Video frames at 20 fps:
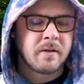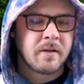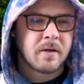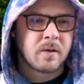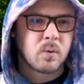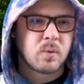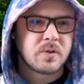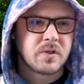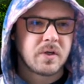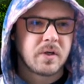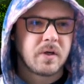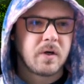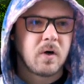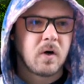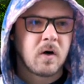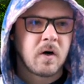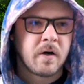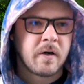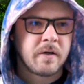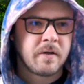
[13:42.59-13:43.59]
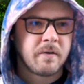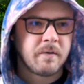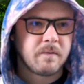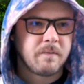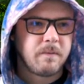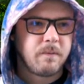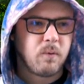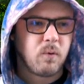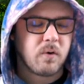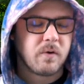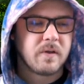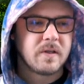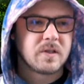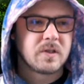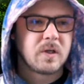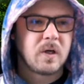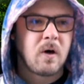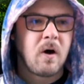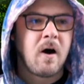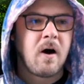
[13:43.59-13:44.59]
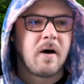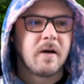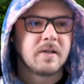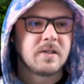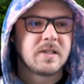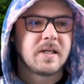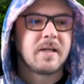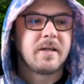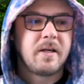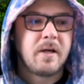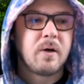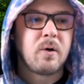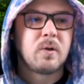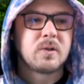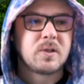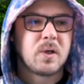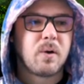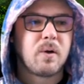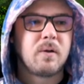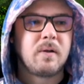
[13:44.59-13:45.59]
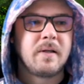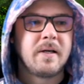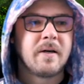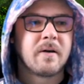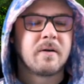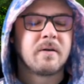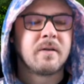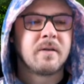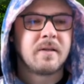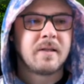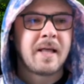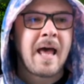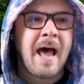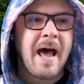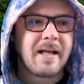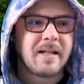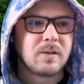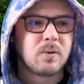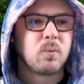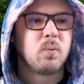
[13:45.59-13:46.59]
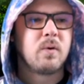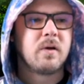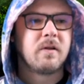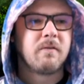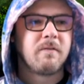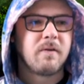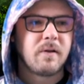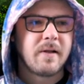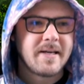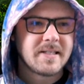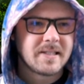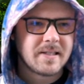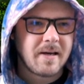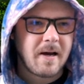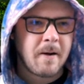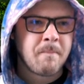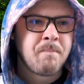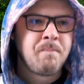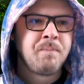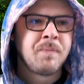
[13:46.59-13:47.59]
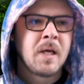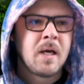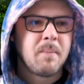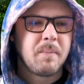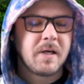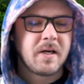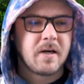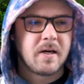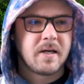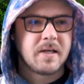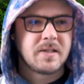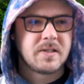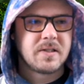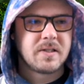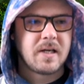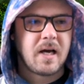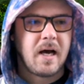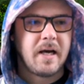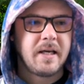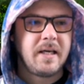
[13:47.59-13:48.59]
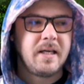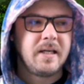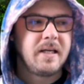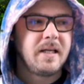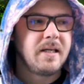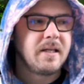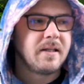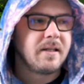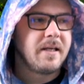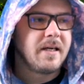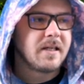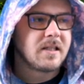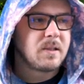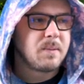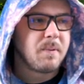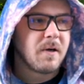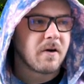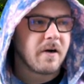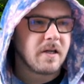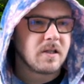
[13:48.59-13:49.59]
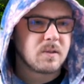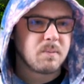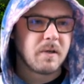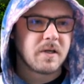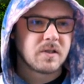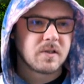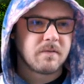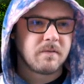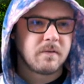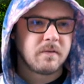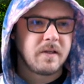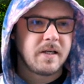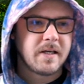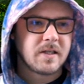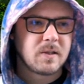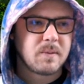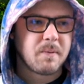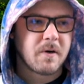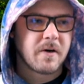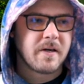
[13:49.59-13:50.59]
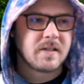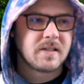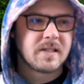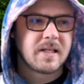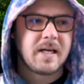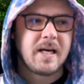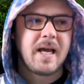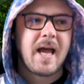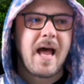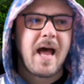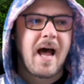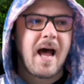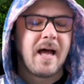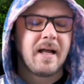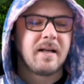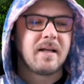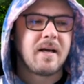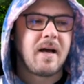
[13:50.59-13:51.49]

There was a guard for the sconce, and he also cleared that with Valeska because uh, he needed the experience, because of the experience that he had.